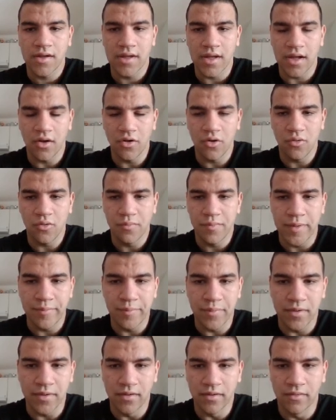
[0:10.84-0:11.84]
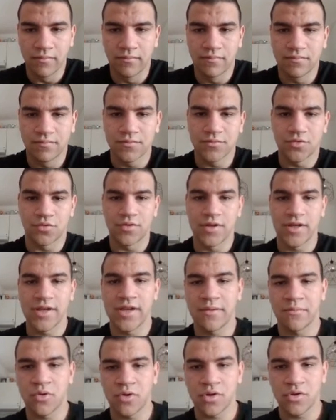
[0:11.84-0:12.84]
Hello people, today
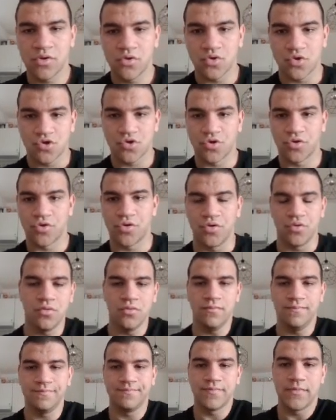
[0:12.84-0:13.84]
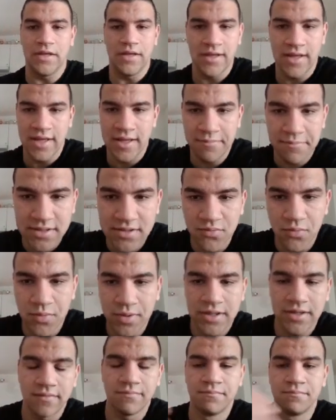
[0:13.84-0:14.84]
I'm going to show you the game
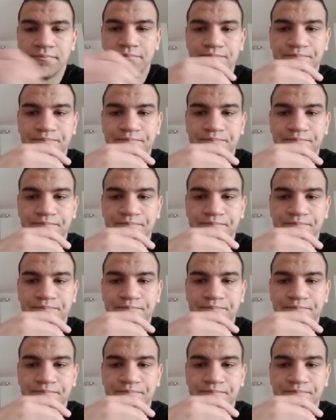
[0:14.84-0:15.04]
between